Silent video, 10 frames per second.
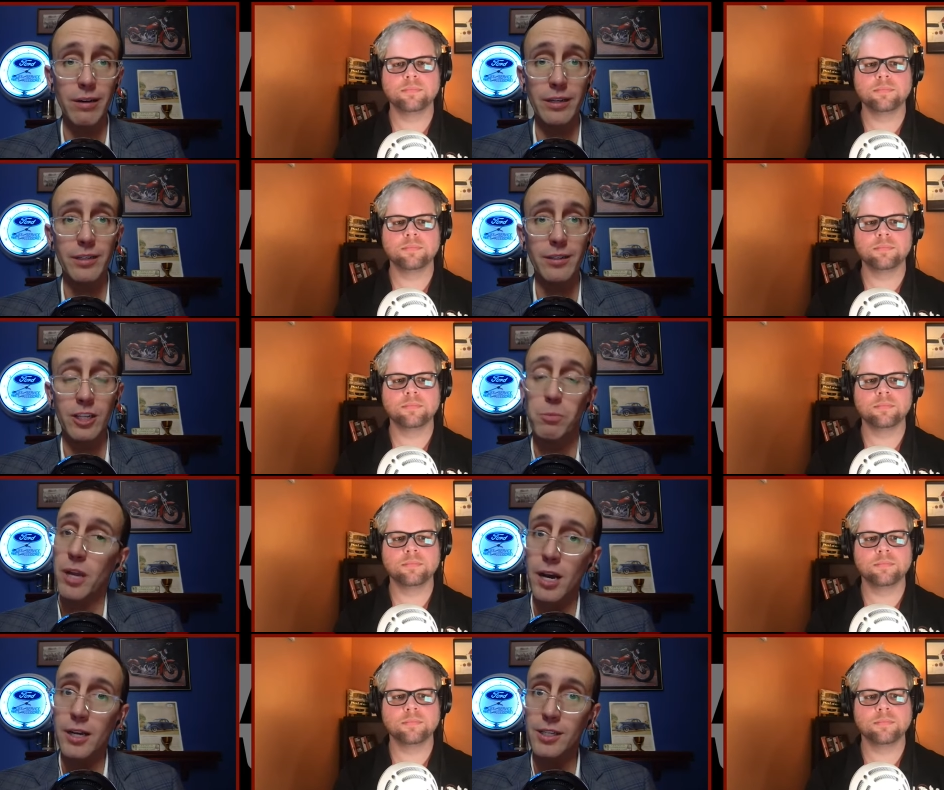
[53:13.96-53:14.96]
Speaker 1: And let's
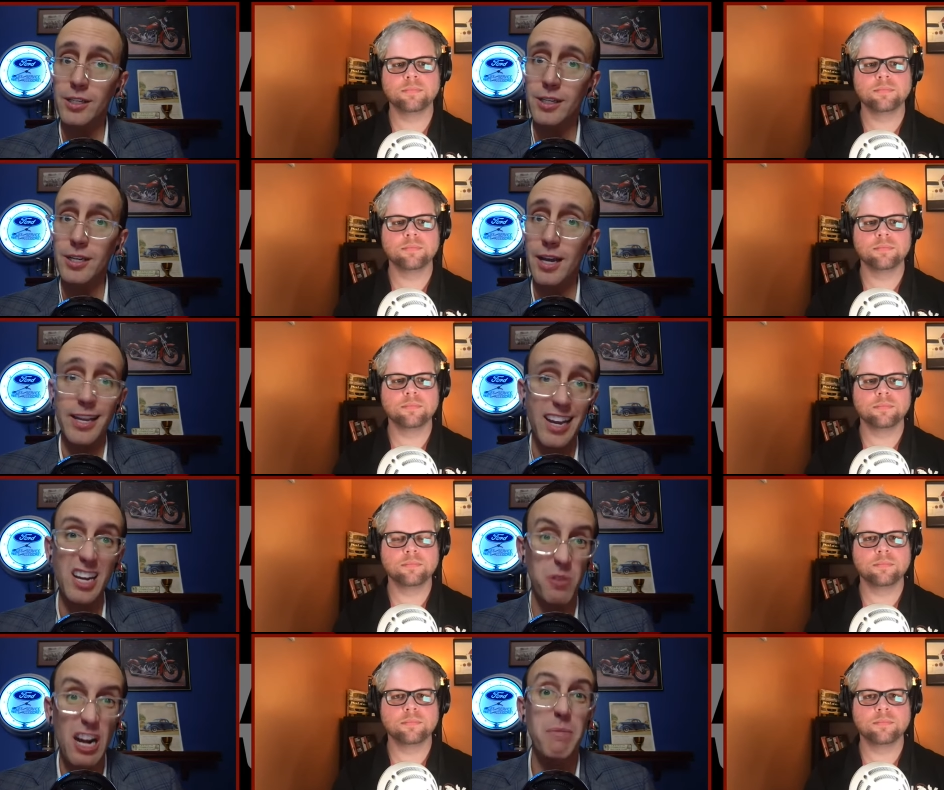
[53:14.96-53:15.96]
be honest, I
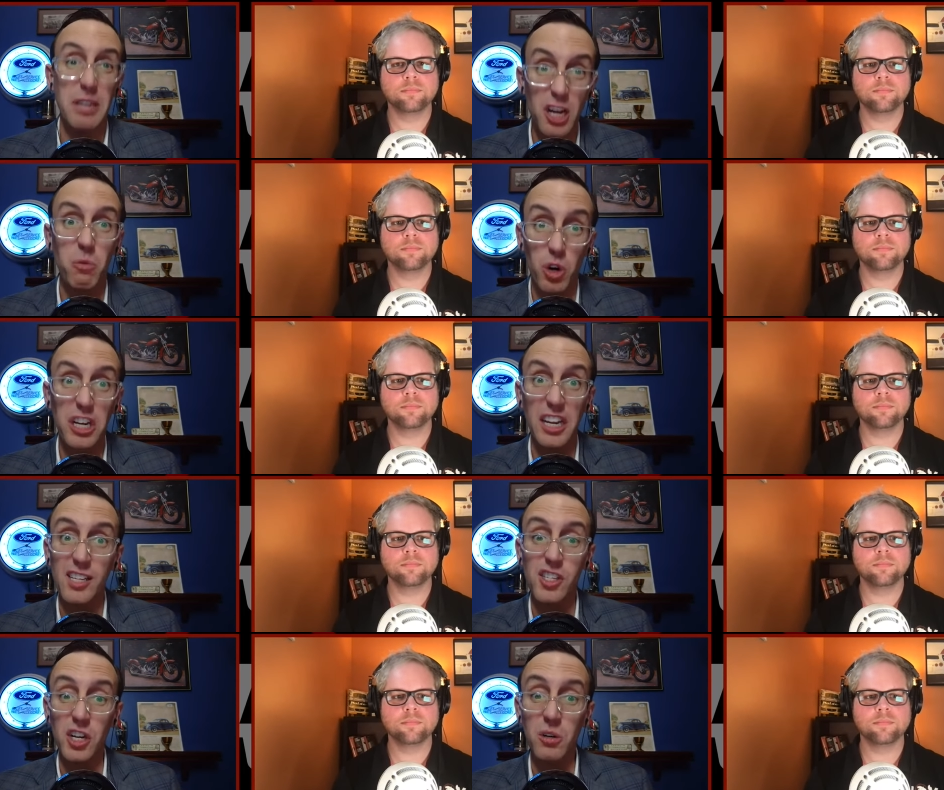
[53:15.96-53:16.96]
kind of want to be done
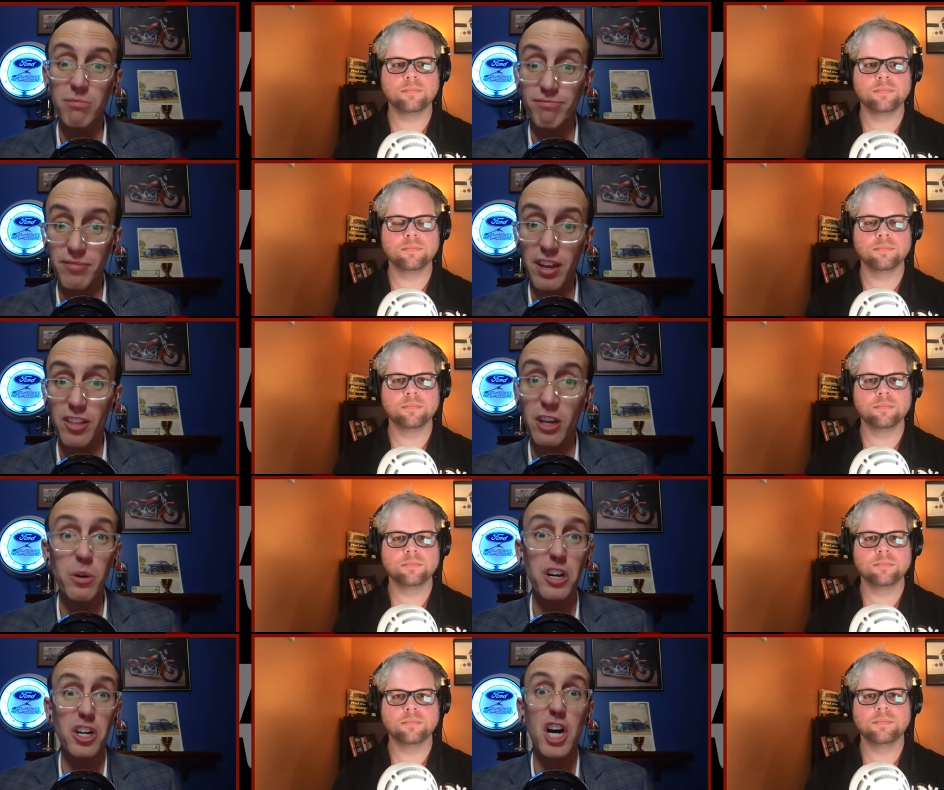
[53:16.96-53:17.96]
working. So, I think
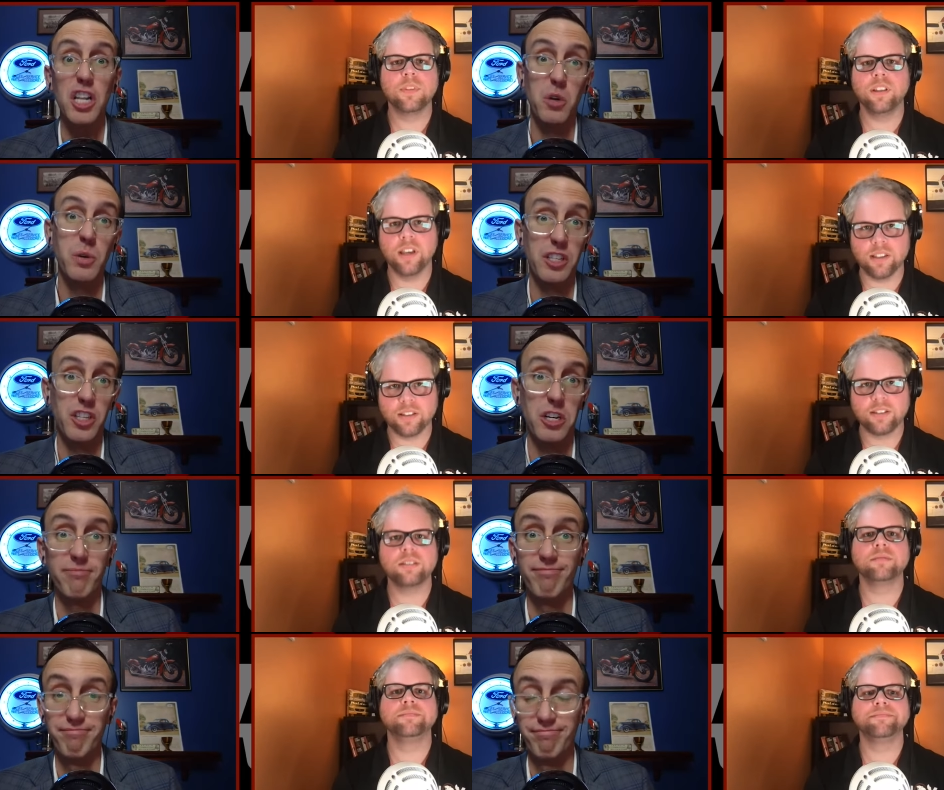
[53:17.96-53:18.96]
we're going to call it yes. here.
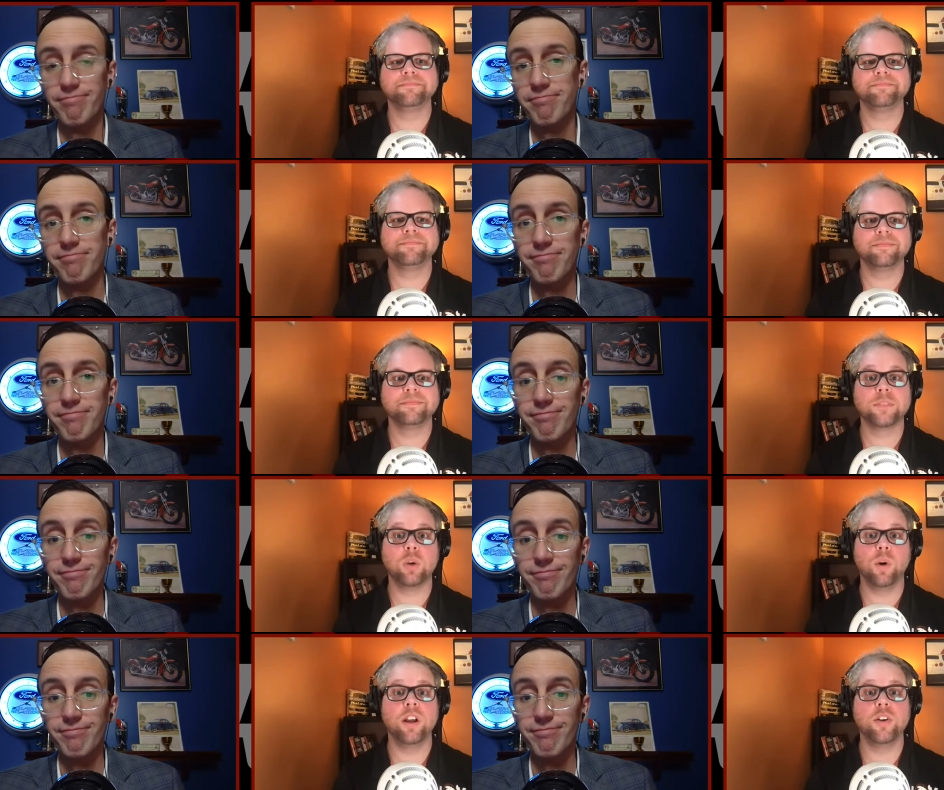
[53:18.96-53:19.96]

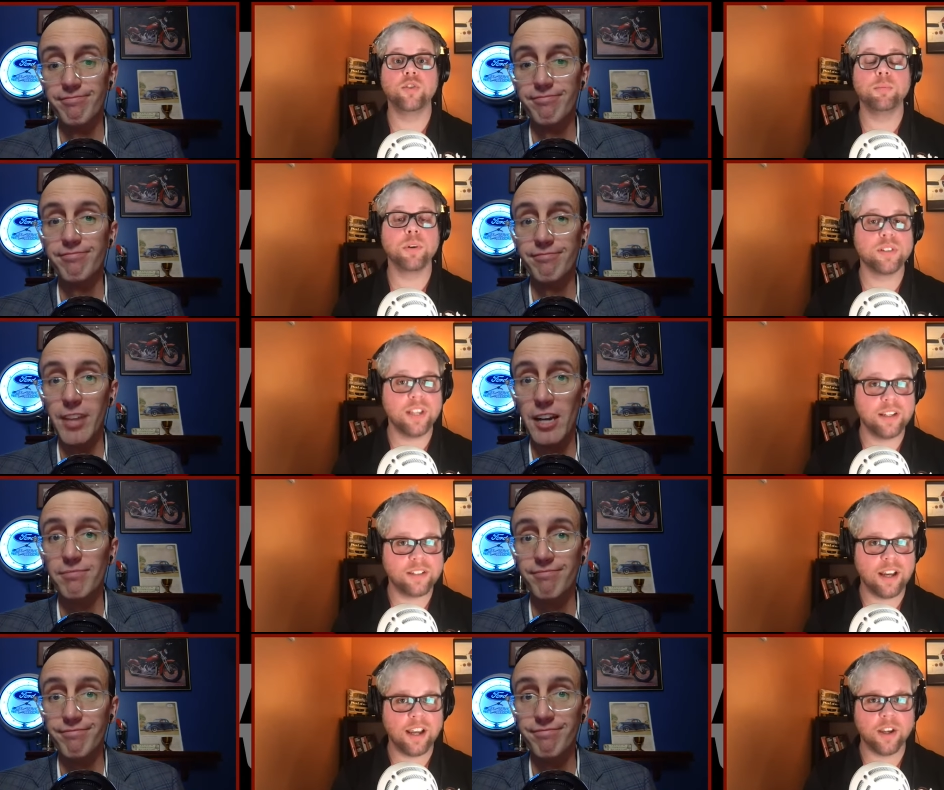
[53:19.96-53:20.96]
Speaker 2: 100%. Yeah.
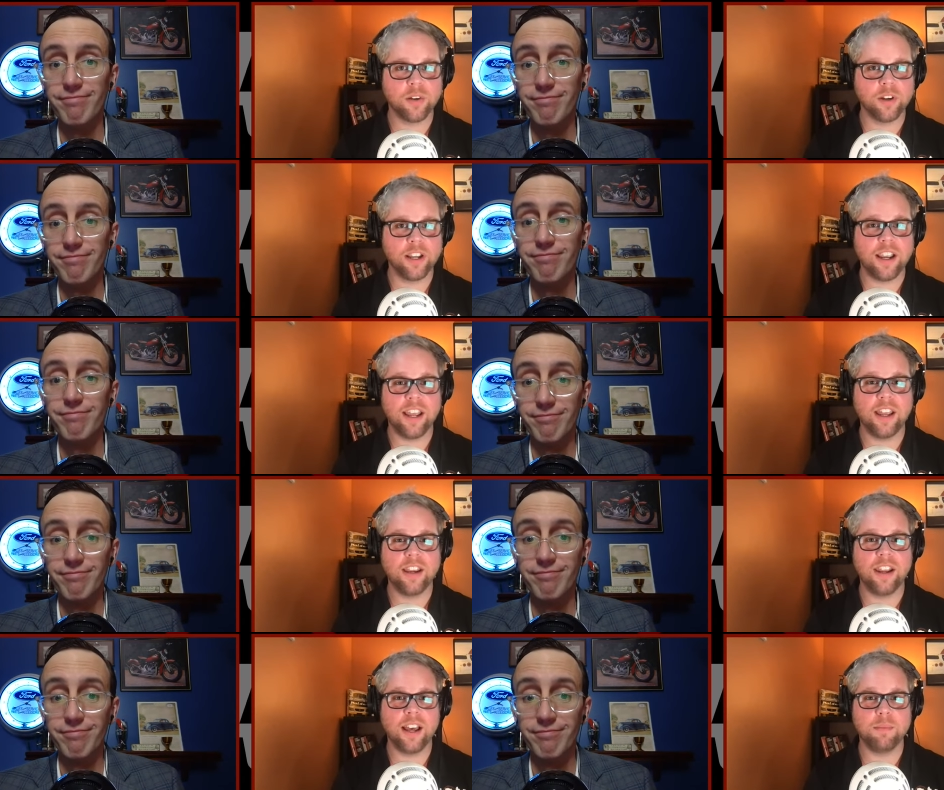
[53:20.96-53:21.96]
I agree.
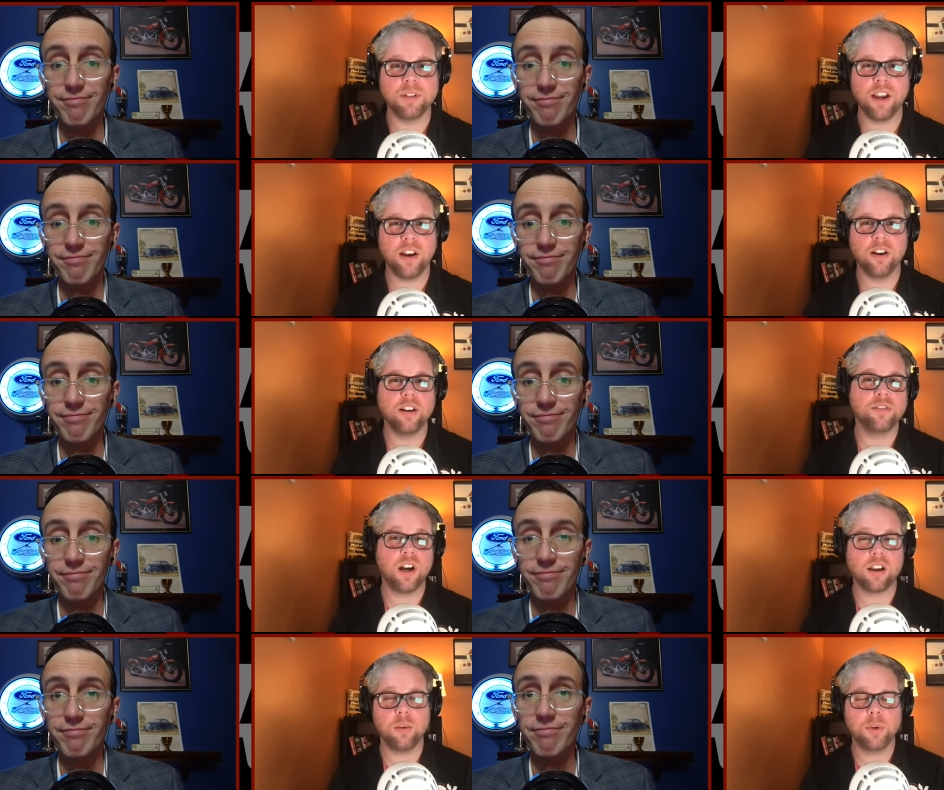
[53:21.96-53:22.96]
And I'm tired of
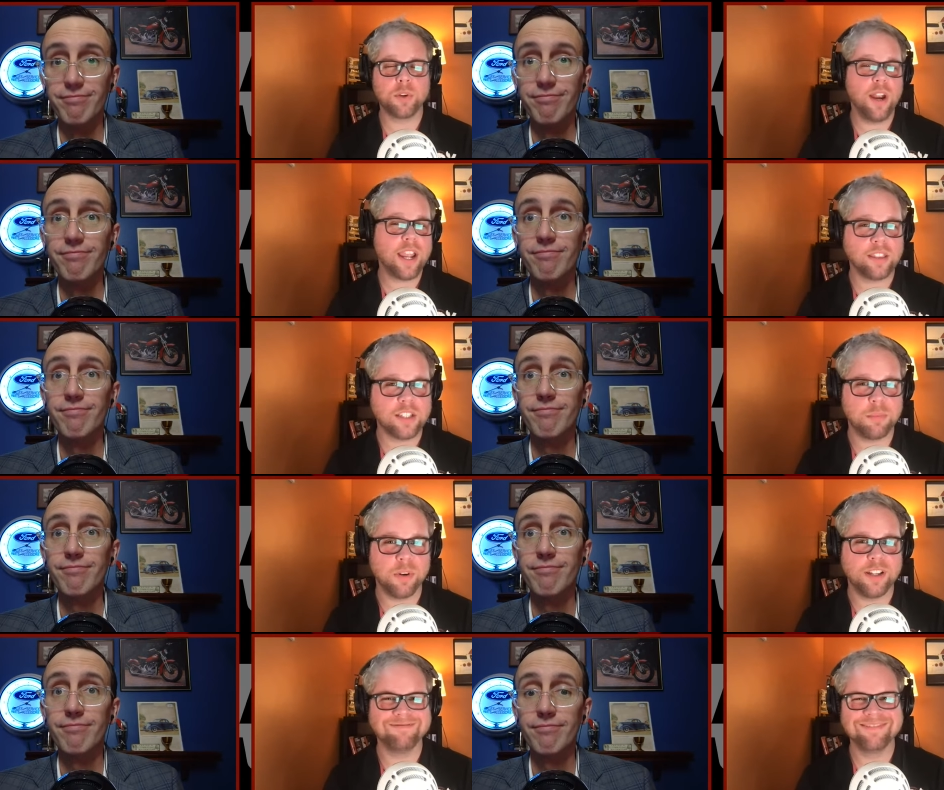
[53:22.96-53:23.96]
talking with Craig at this
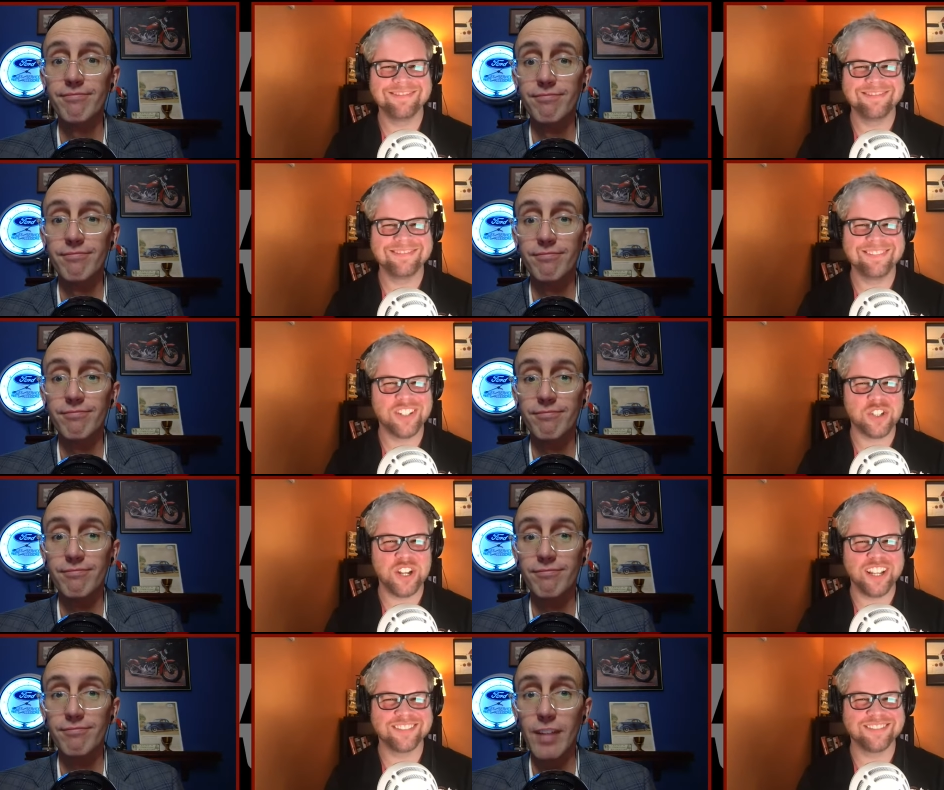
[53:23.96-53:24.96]
point. Just
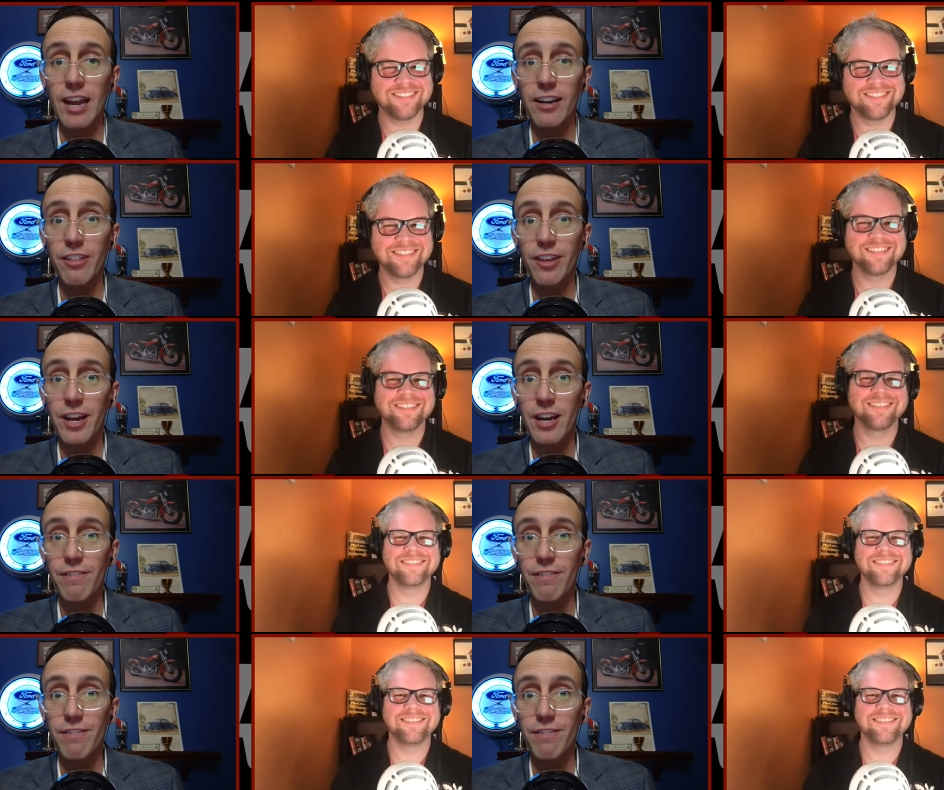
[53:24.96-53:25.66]
kidding. How
Speaker 1: do you think I